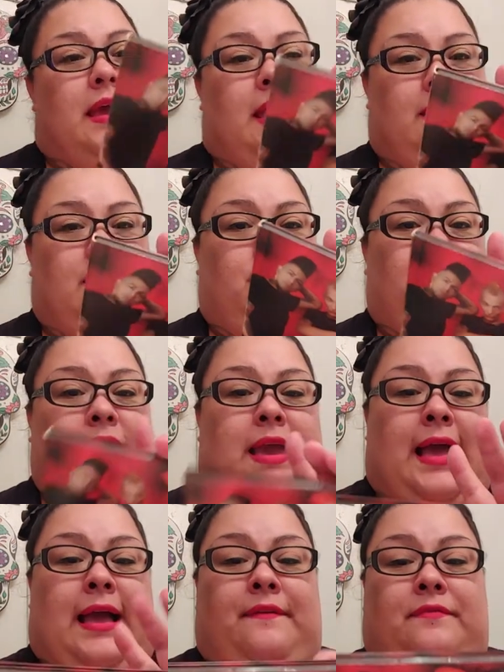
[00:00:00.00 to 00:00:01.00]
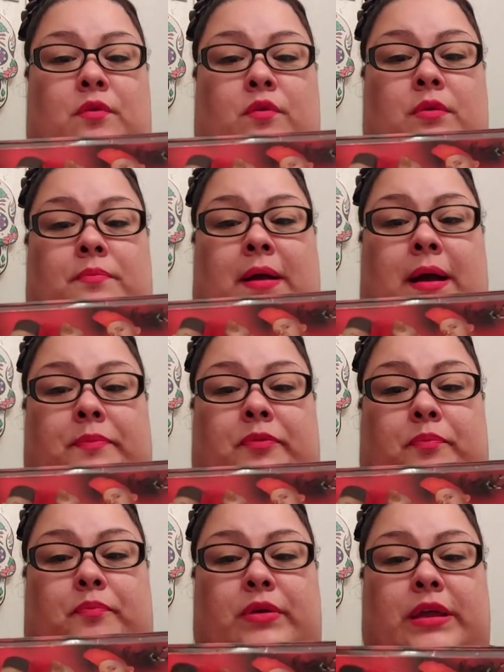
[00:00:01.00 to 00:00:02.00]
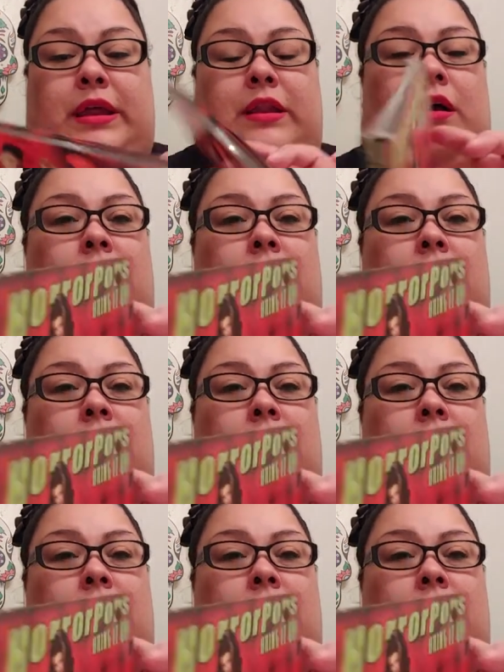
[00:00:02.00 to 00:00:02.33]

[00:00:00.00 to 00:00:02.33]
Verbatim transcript: And then we have Horror Pops Bring It